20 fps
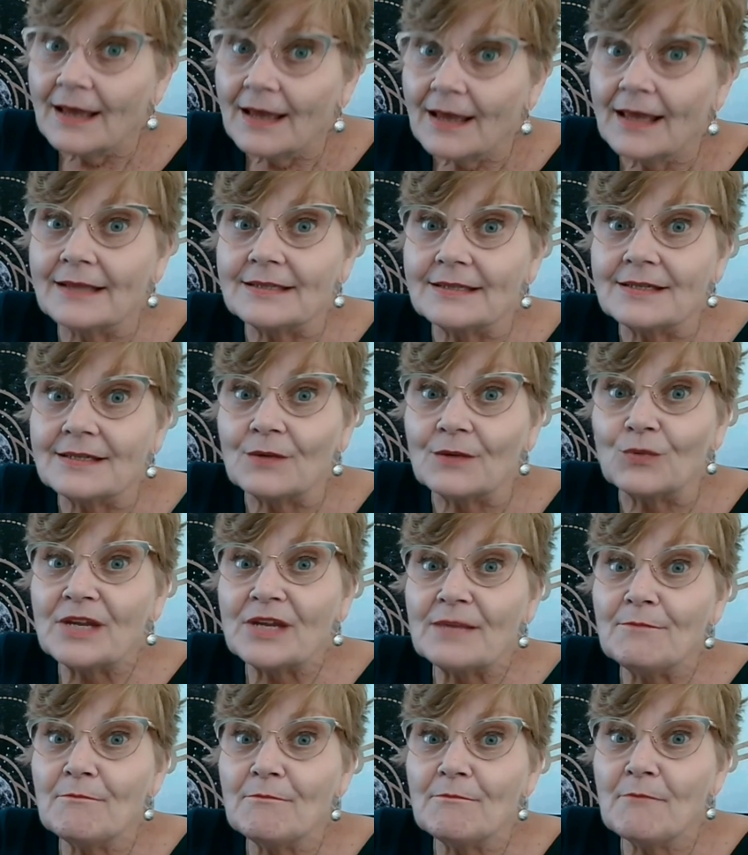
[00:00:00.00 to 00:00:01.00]
And
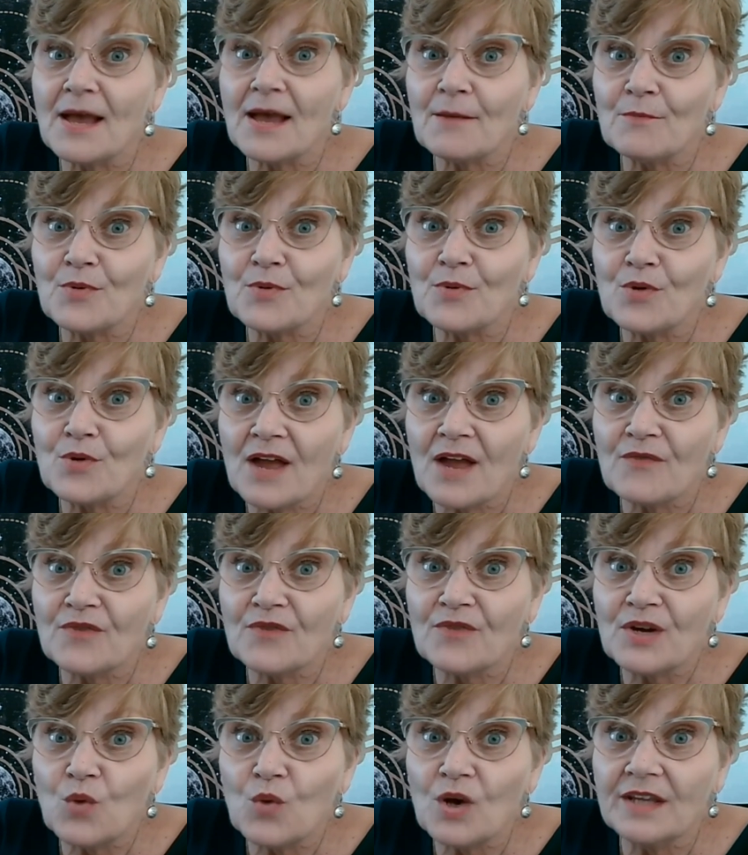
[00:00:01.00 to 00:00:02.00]
remember,
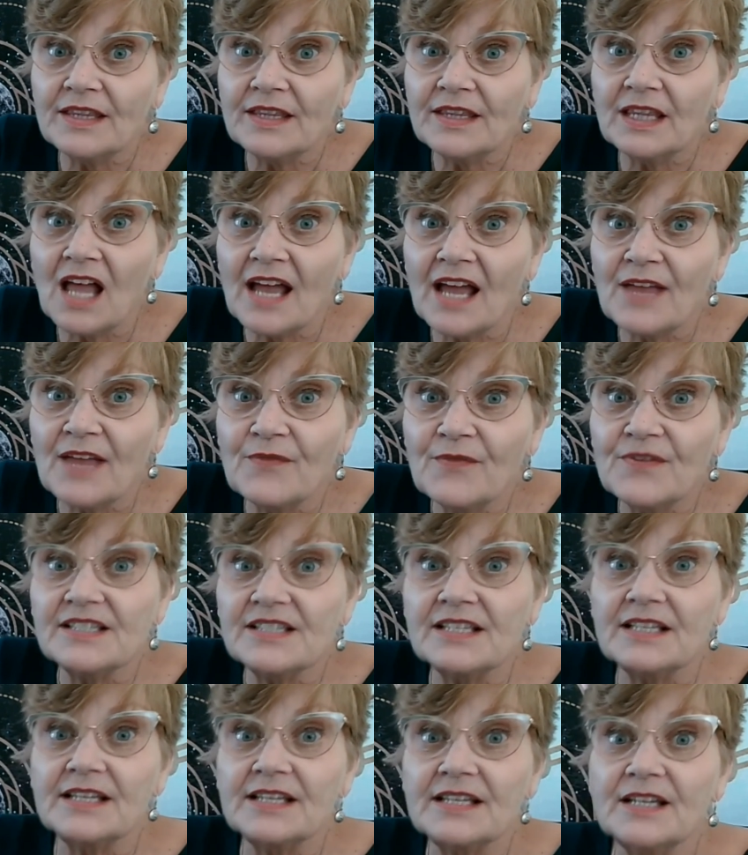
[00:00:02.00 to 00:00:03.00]
everyone, life
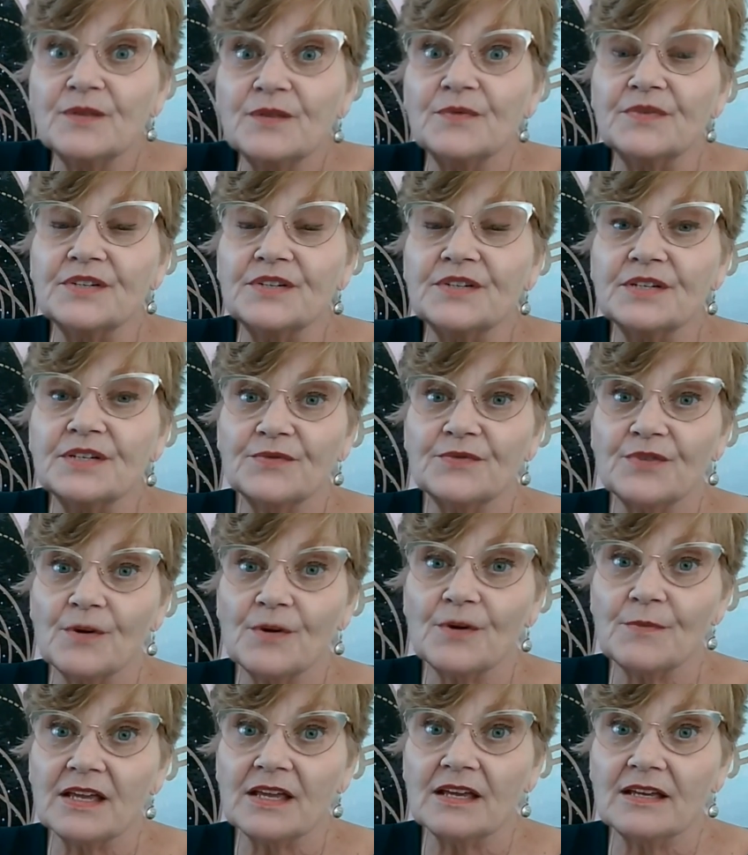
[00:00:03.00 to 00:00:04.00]
is lived
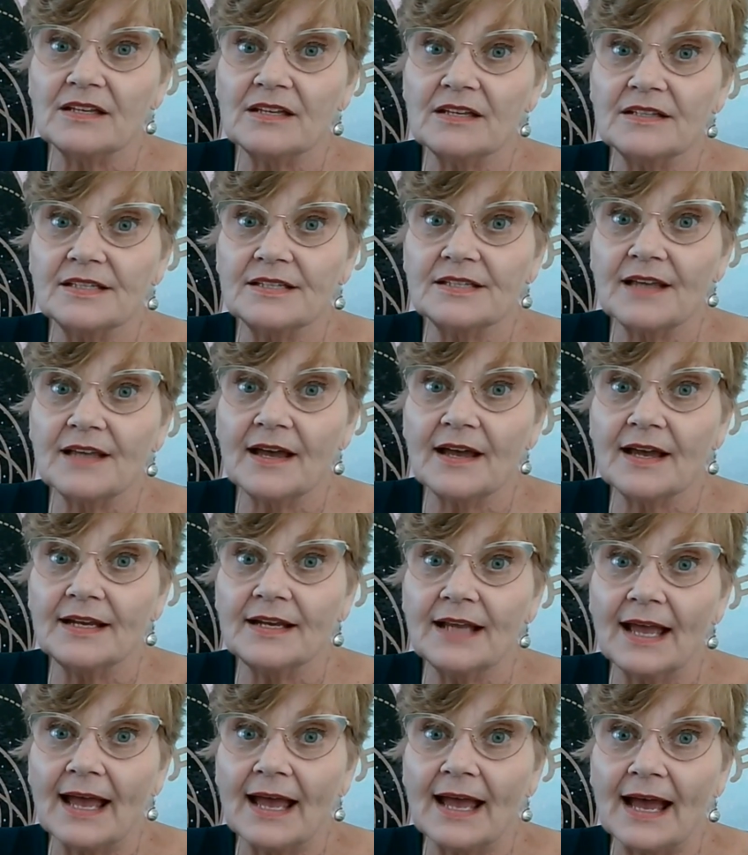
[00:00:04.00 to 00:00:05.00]
from the
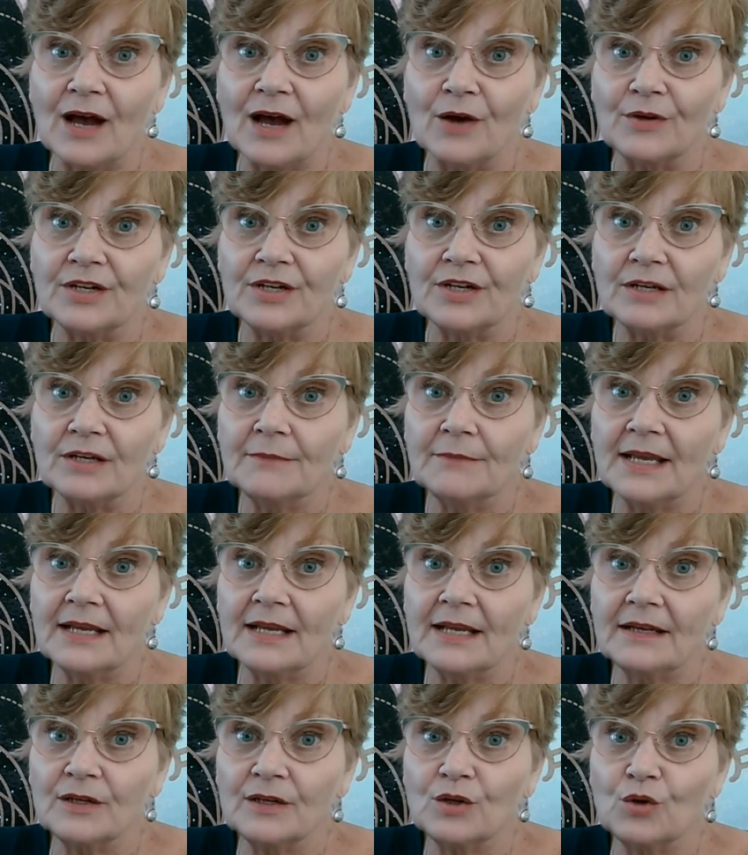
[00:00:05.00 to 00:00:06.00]
inside out.
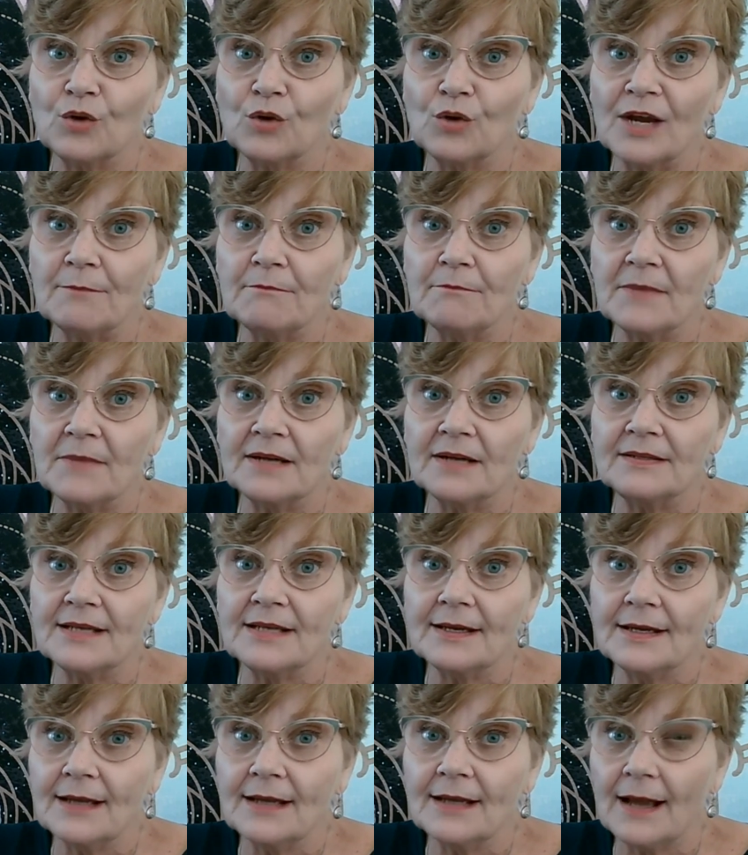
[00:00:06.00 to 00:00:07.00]
Make it a great
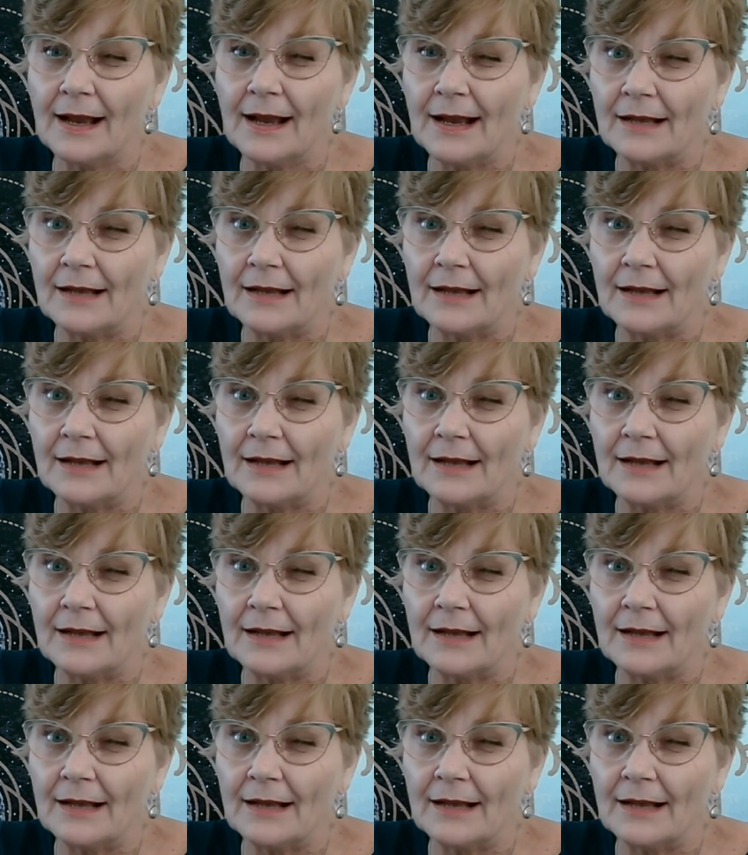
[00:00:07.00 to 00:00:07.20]
Monday.